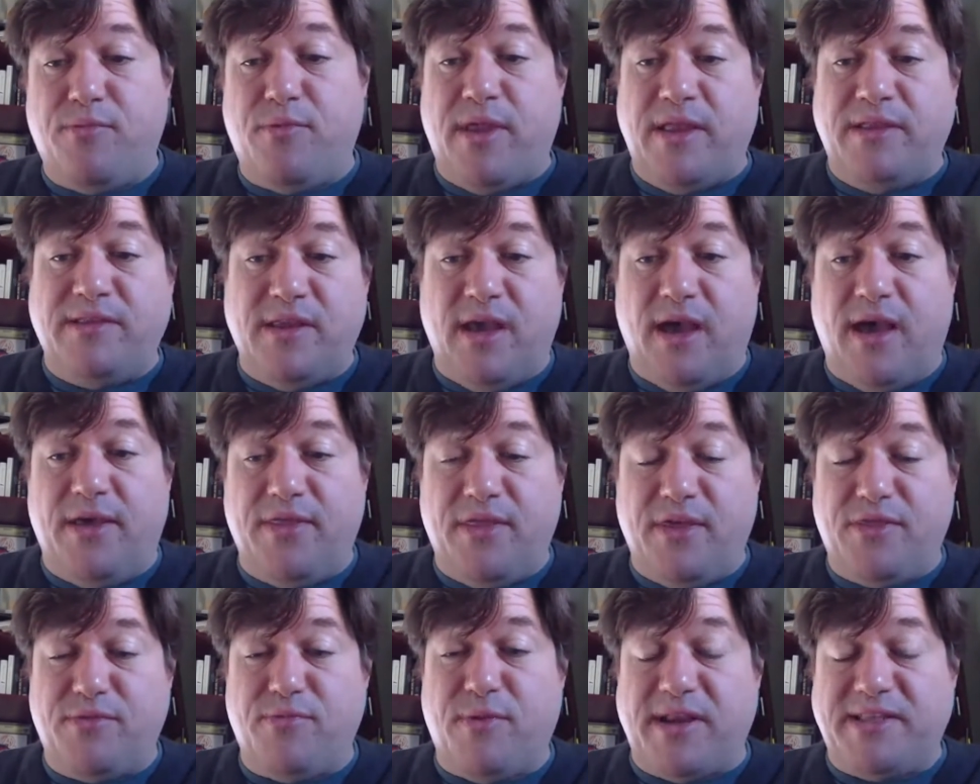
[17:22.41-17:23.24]

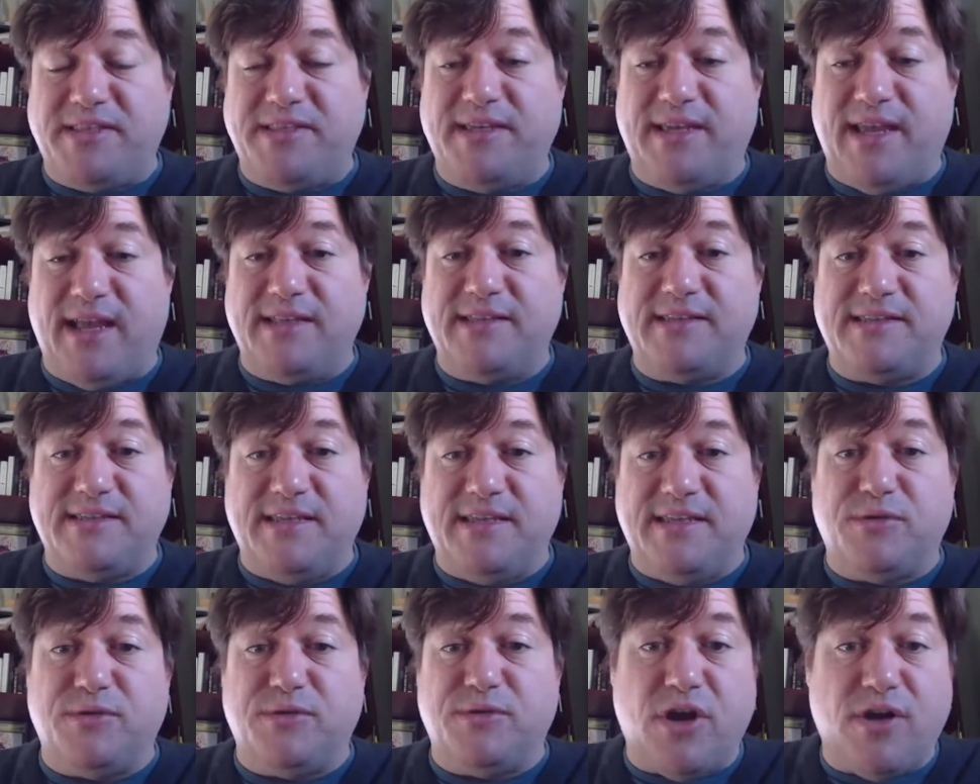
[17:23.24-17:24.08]
the threats against
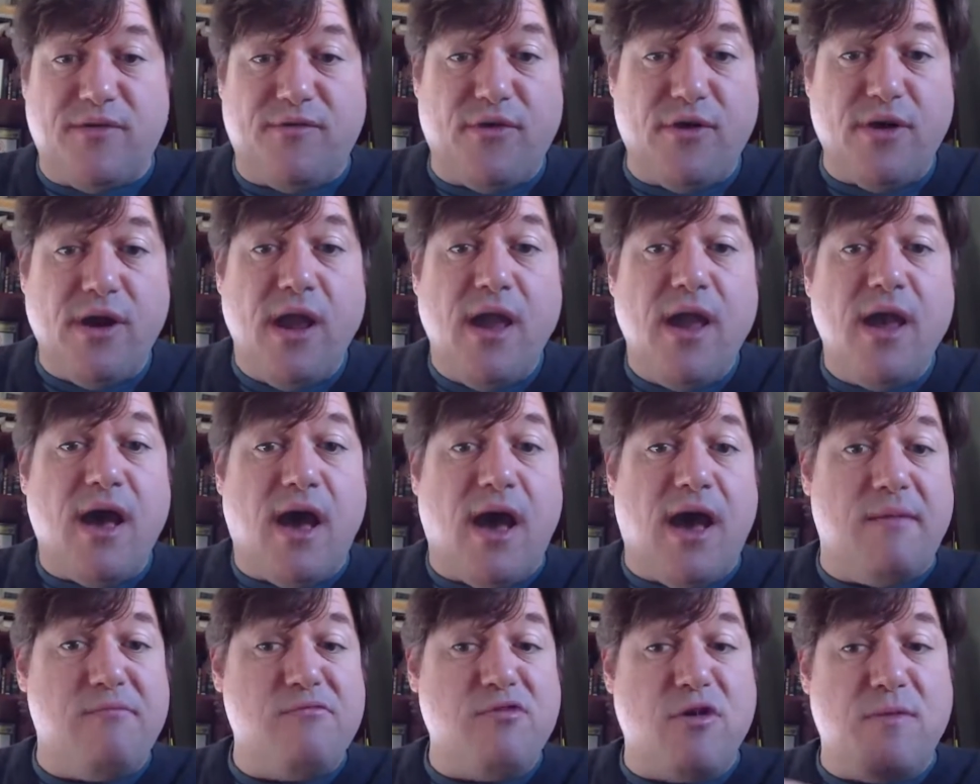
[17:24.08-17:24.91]
SQL Server,
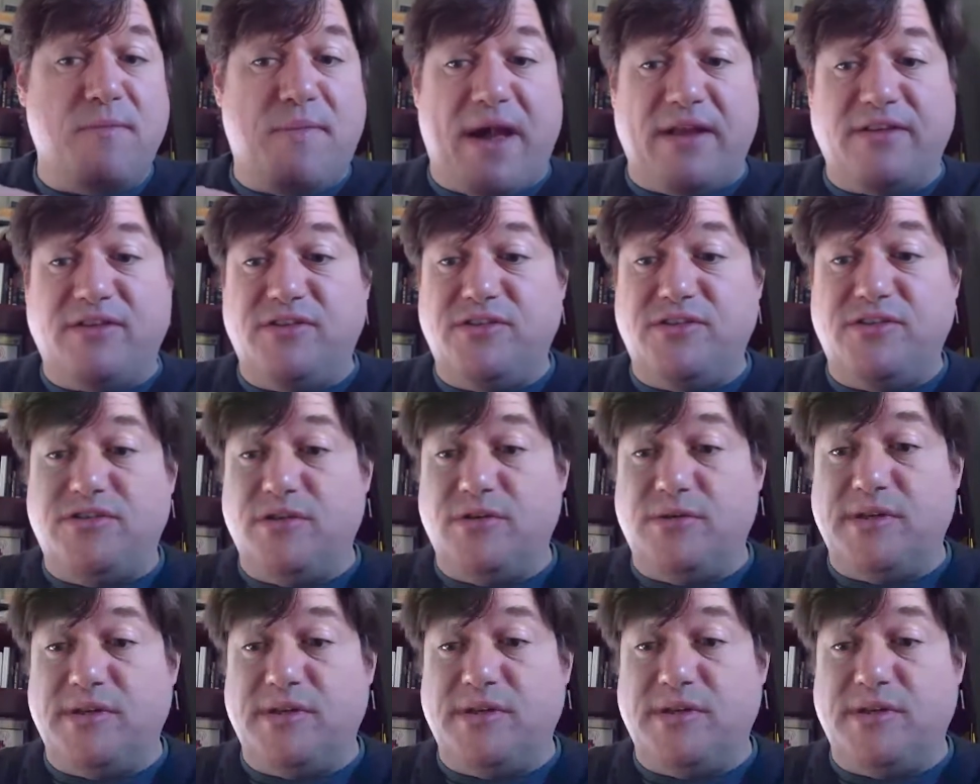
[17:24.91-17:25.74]
we're about to
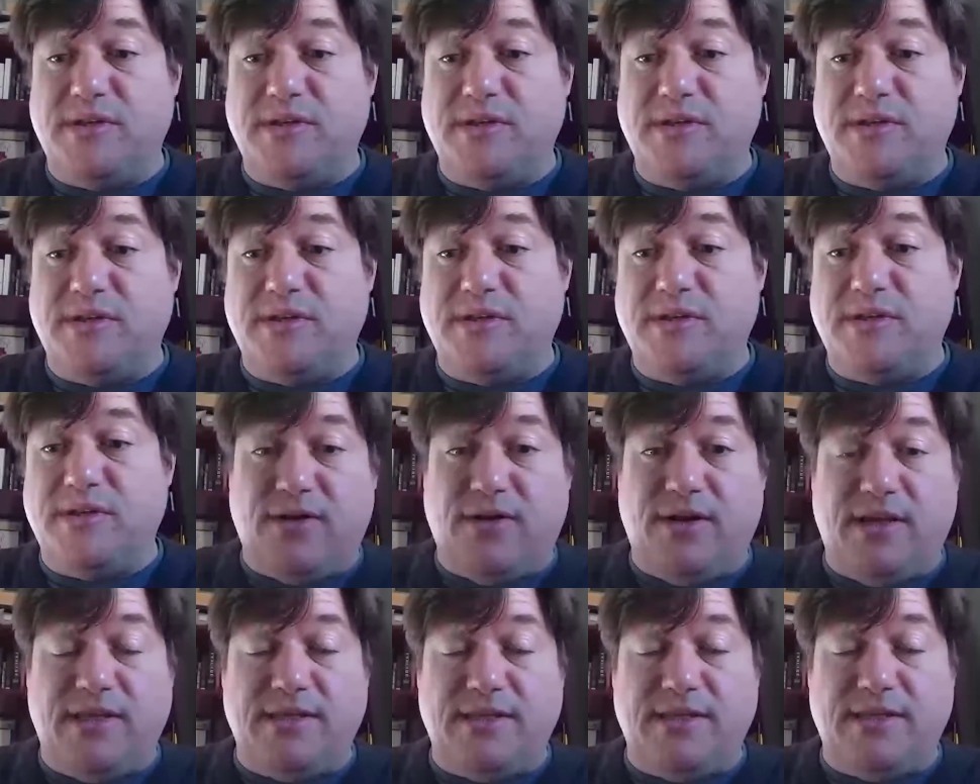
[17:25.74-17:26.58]
do a blog
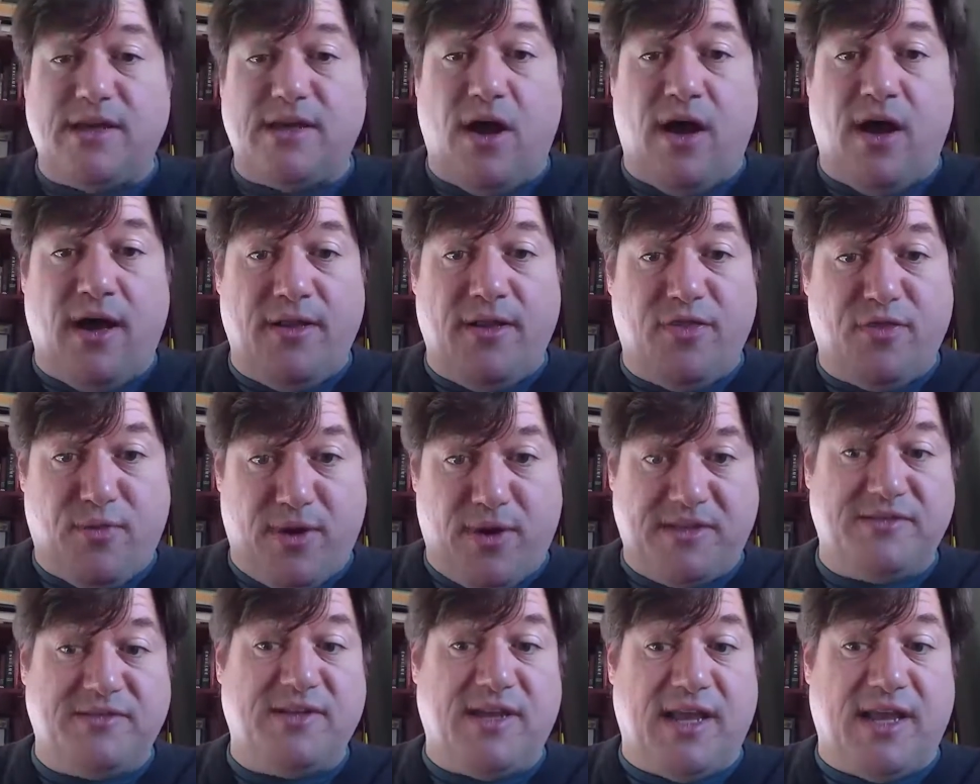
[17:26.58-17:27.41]
series on
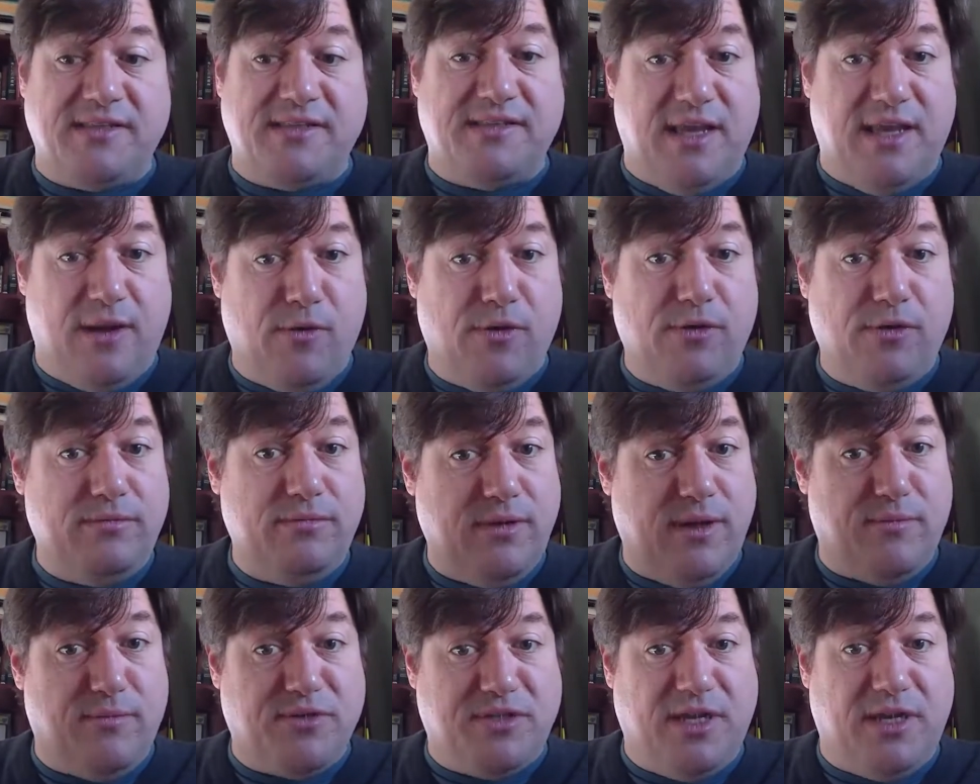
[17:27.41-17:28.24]
threats against SQL
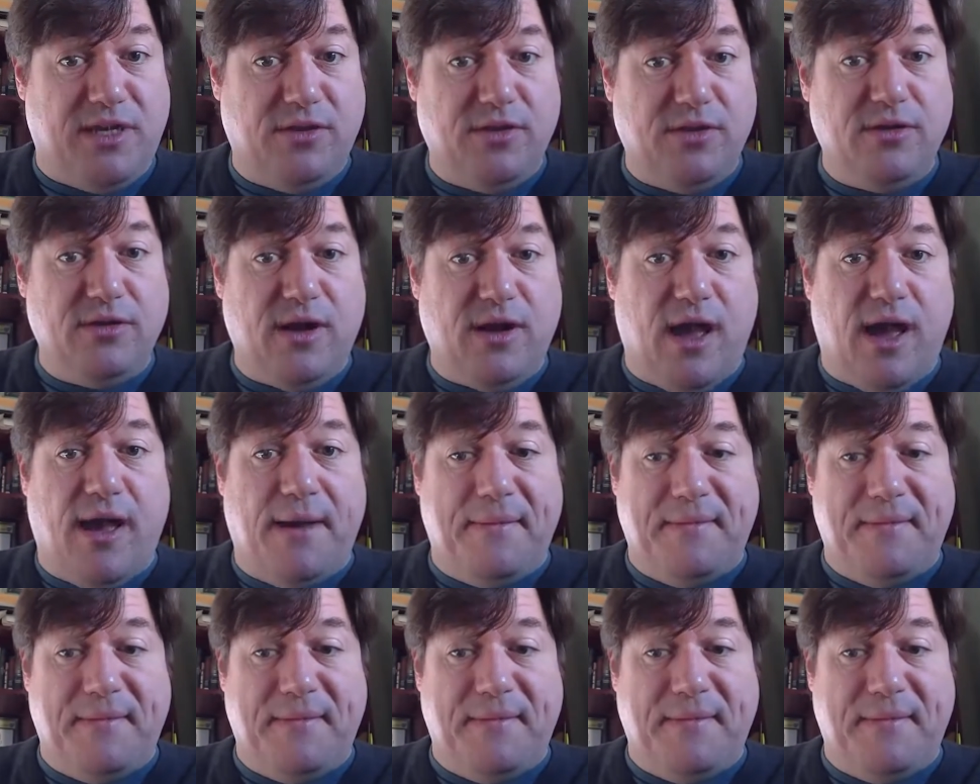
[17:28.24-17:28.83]
in particular,